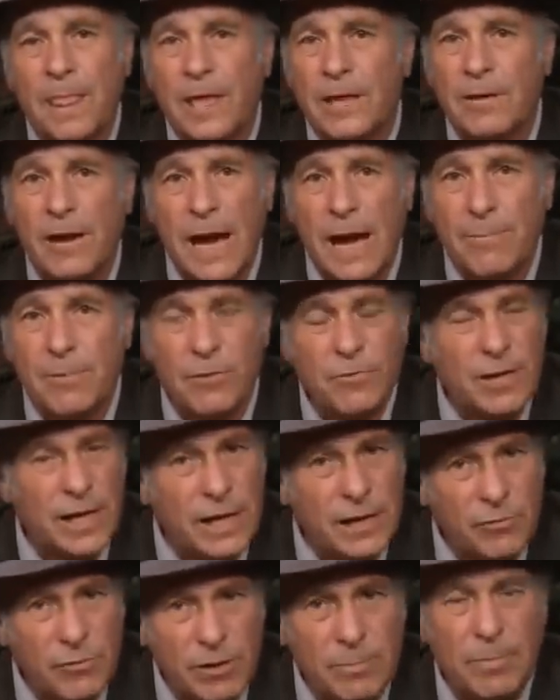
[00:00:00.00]
And they're happy with
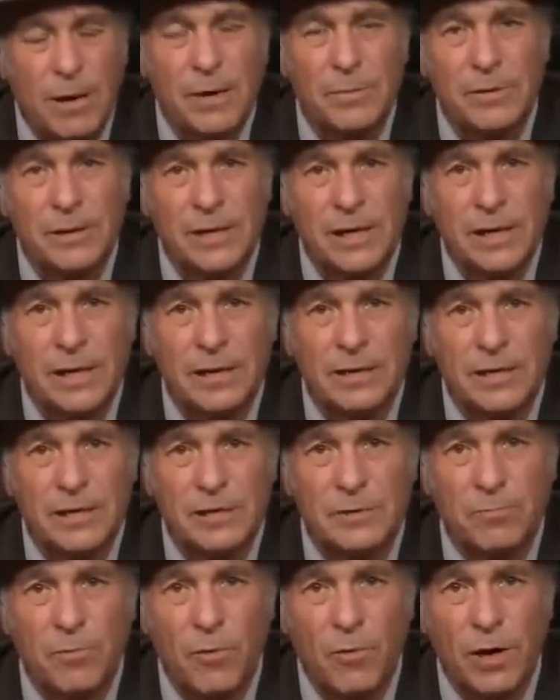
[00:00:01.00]
any Republican at
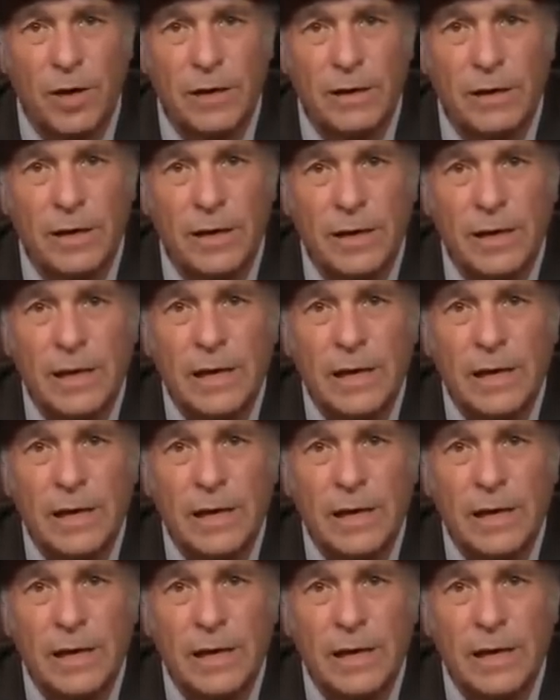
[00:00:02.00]
this point,